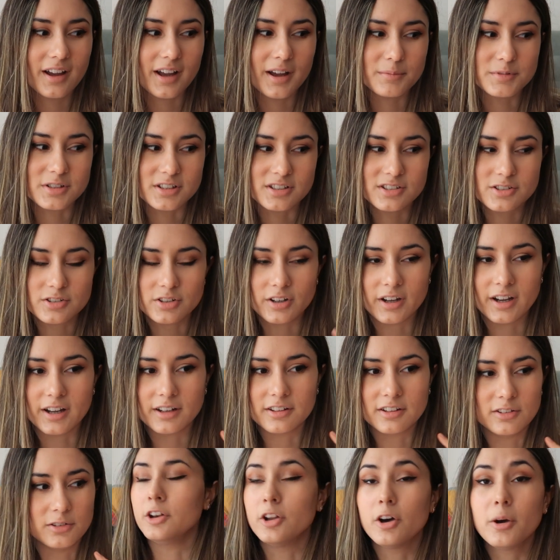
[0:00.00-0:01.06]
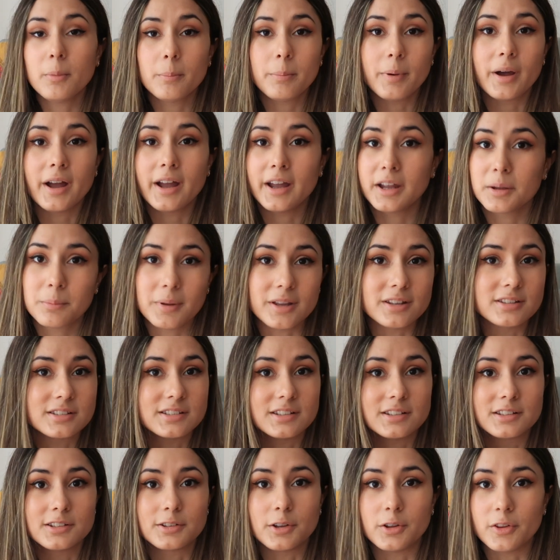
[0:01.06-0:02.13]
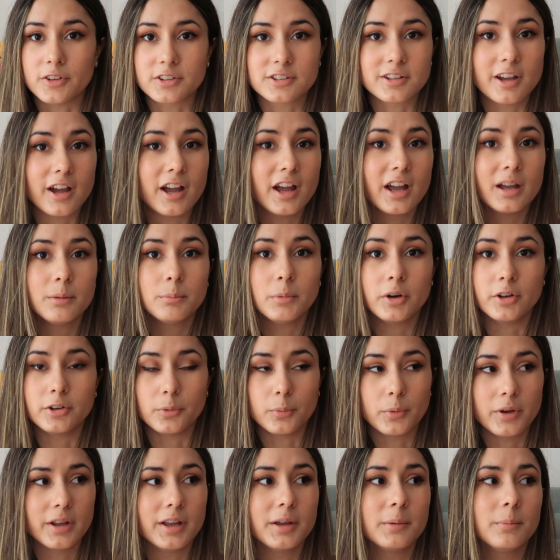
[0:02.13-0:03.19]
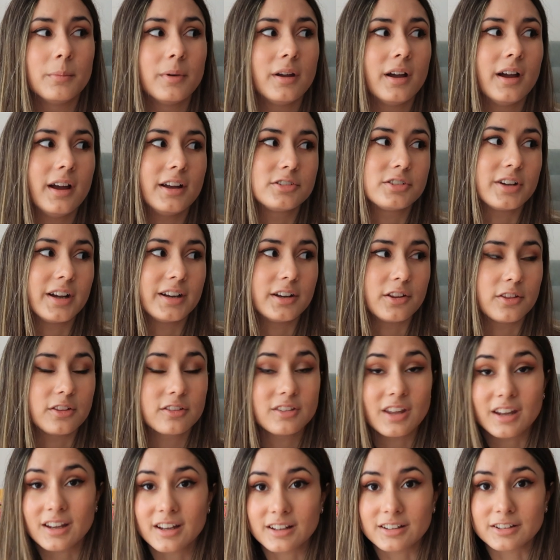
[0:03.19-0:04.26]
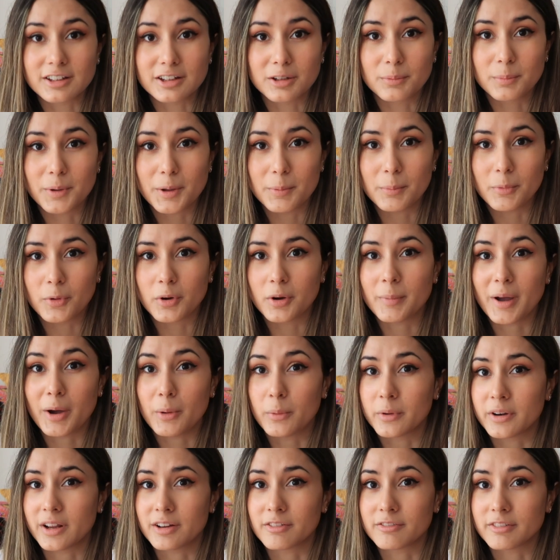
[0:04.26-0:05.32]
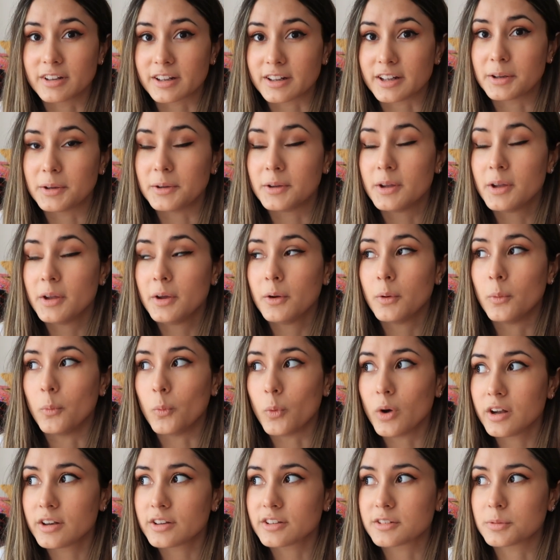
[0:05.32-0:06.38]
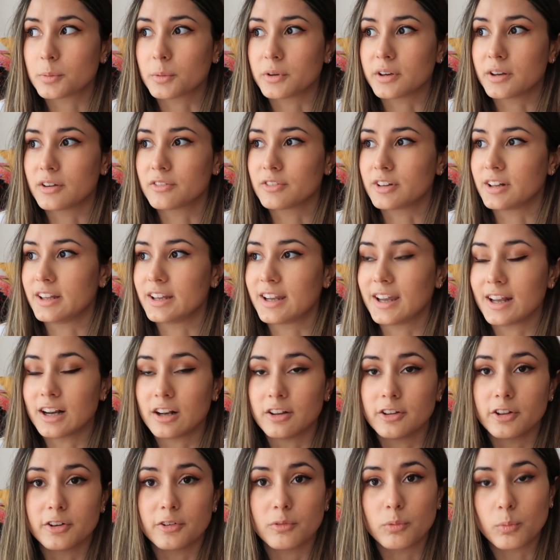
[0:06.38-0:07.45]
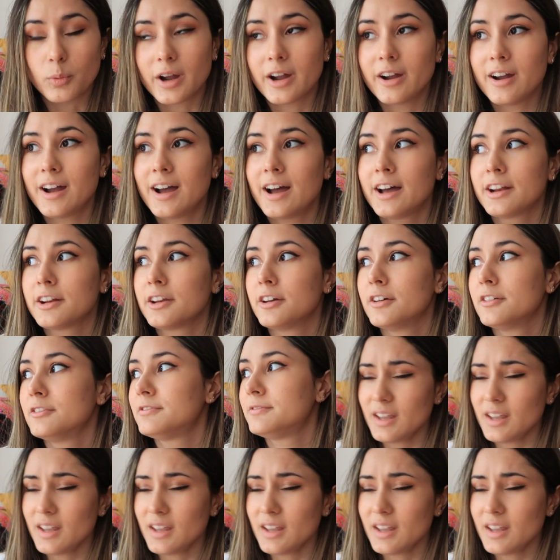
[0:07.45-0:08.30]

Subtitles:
I'm just trying to not buying pieces all the time on a whim. I try to think a little bit more about what I really want, what I really get a lot of wear out of,